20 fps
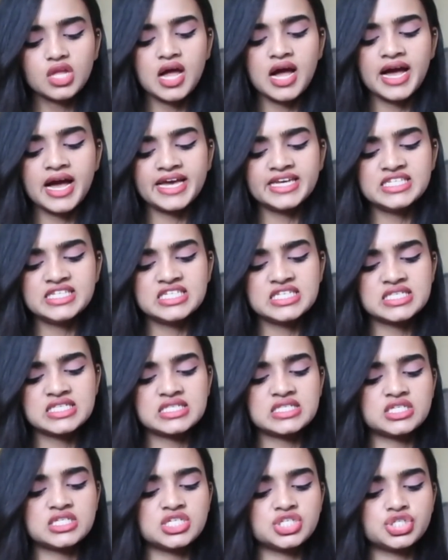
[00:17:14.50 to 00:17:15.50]
I
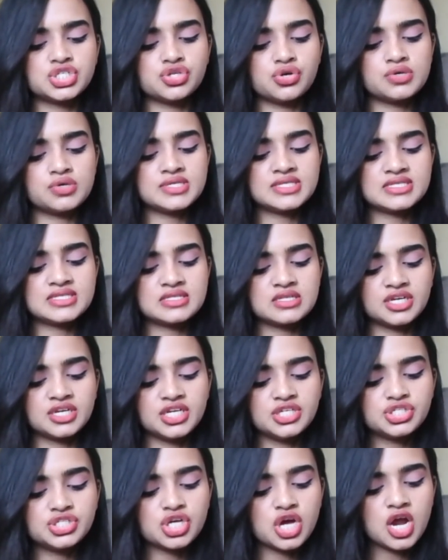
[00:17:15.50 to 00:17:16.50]
just chose
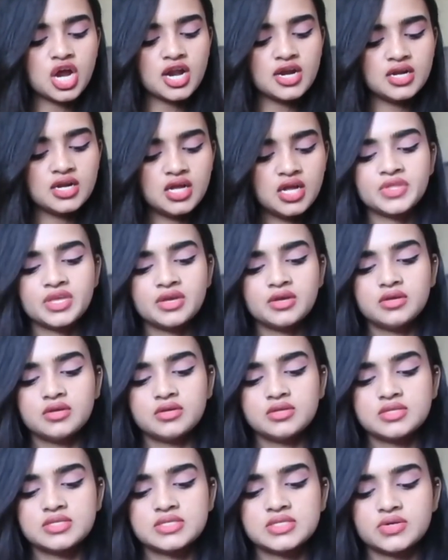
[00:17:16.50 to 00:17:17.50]
screenshot.
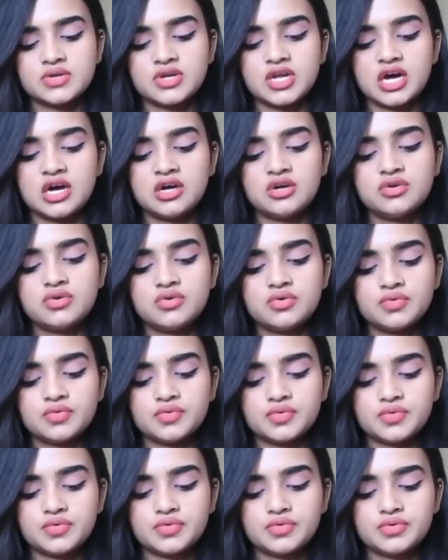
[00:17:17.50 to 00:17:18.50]
So now
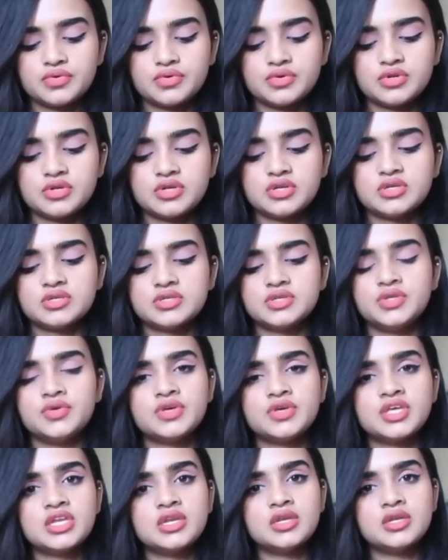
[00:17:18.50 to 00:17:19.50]

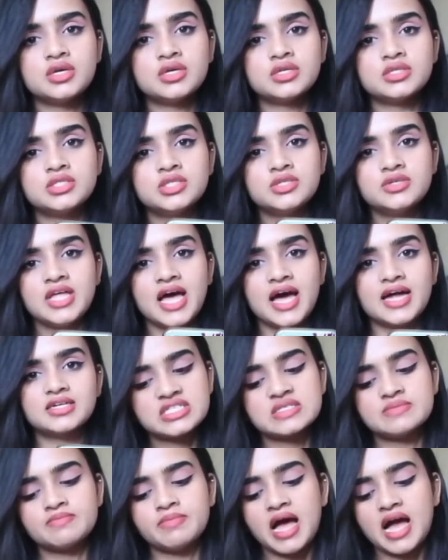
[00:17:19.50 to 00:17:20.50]
you can do that.
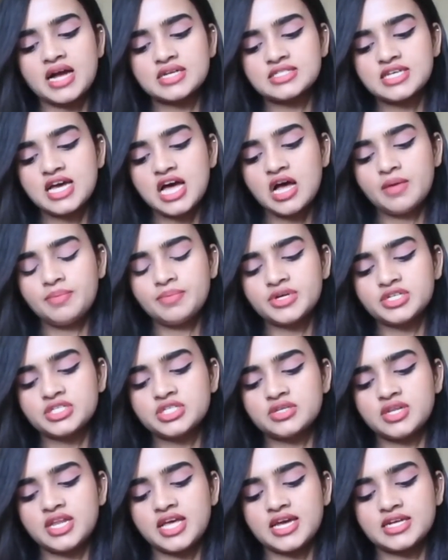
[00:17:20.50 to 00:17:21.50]
Just back tap
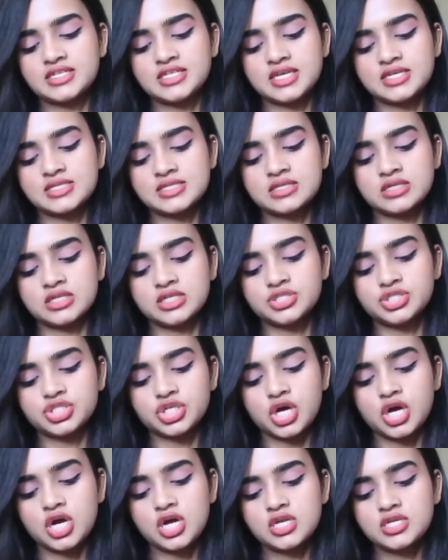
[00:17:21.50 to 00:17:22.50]
to like take a
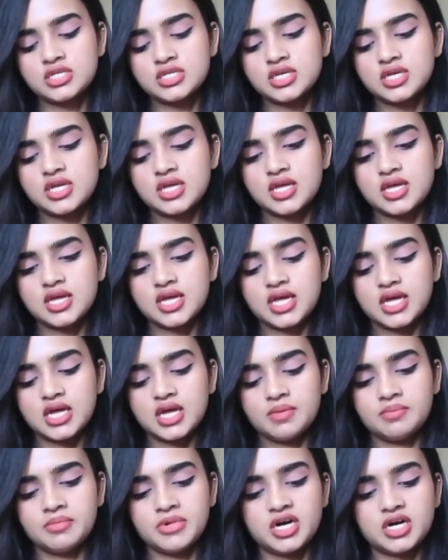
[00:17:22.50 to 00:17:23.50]
screenshot,
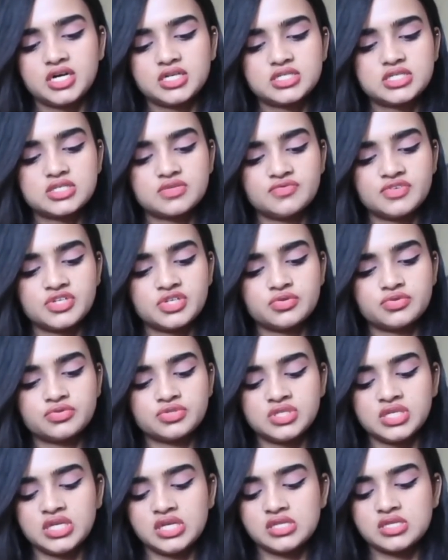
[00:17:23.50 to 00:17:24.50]
but we
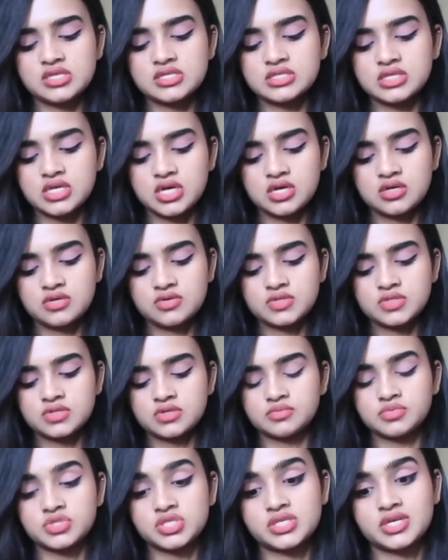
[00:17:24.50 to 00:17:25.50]
don't need this now,
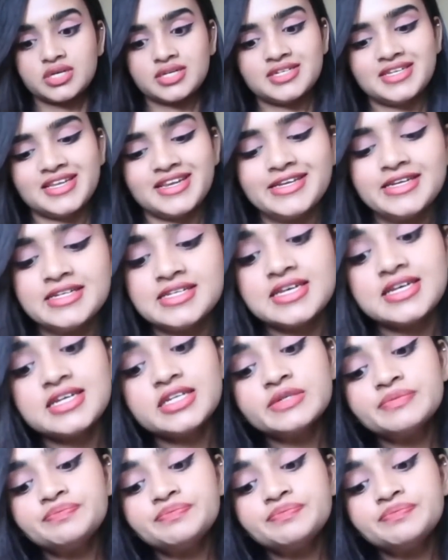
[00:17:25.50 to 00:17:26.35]
so I'm just gonna delete it.